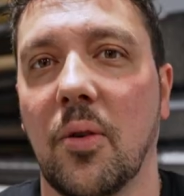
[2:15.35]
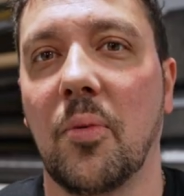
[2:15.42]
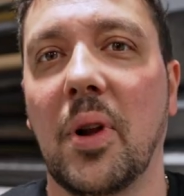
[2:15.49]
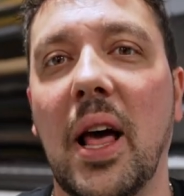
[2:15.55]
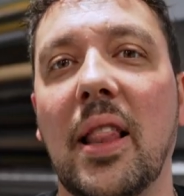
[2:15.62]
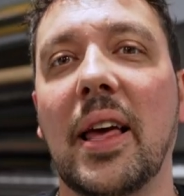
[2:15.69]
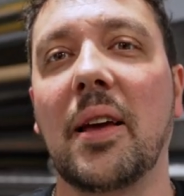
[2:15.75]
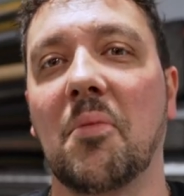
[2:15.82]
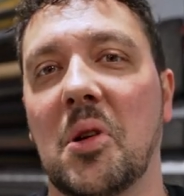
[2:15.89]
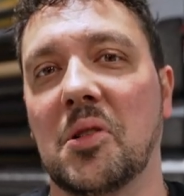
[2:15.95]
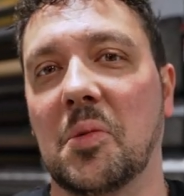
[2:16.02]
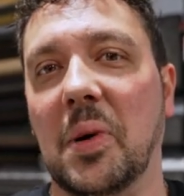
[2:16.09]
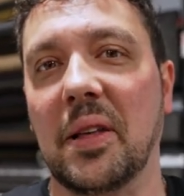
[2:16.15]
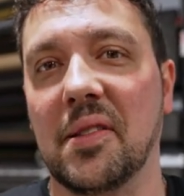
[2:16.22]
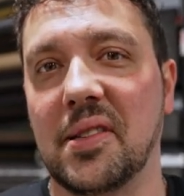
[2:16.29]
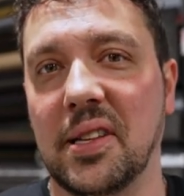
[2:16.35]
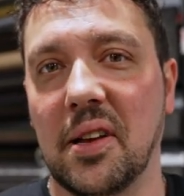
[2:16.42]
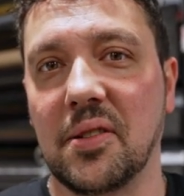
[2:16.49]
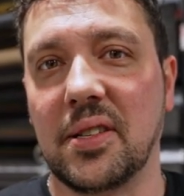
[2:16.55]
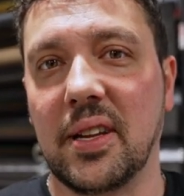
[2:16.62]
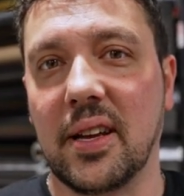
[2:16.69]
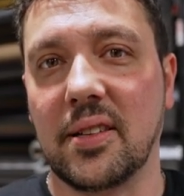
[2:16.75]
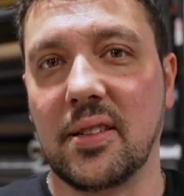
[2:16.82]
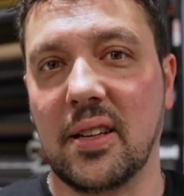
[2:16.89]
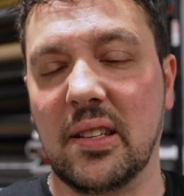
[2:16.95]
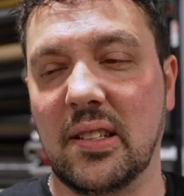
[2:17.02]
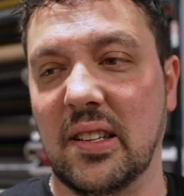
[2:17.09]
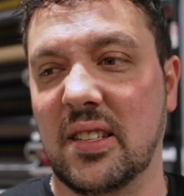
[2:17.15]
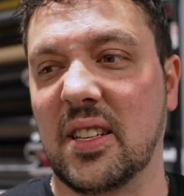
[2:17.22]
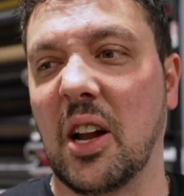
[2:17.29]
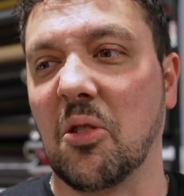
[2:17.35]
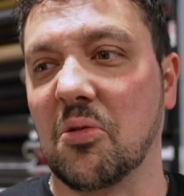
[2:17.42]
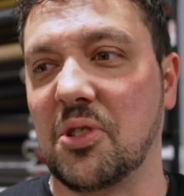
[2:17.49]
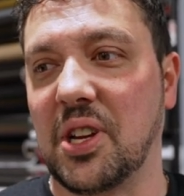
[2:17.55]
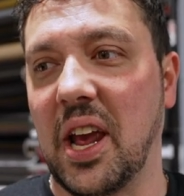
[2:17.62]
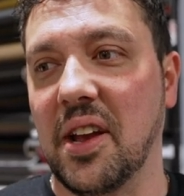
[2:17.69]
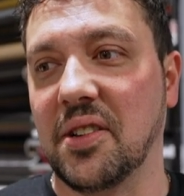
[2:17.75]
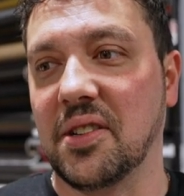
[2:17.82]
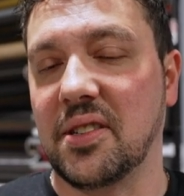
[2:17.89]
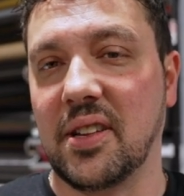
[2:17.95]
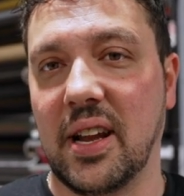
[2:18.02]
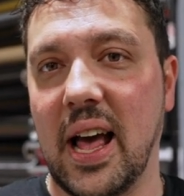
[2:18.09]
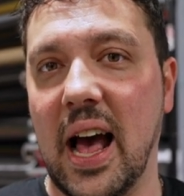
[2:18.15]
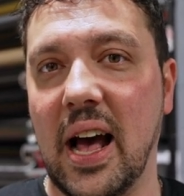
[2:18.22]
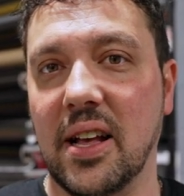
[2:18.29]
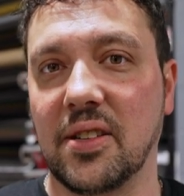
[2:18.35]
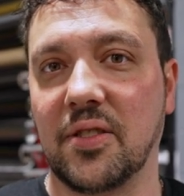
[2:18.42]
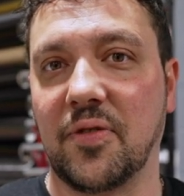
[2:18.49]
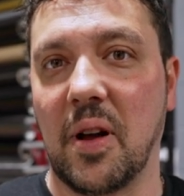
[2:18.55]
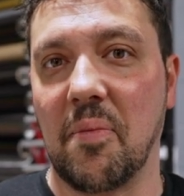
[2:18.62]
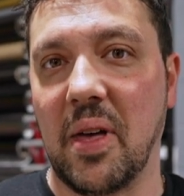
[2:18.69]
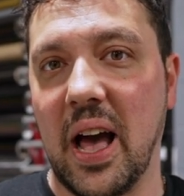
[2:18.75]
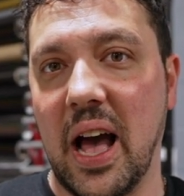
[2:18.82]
What I like most about the Z06 is the subtle changes it has from the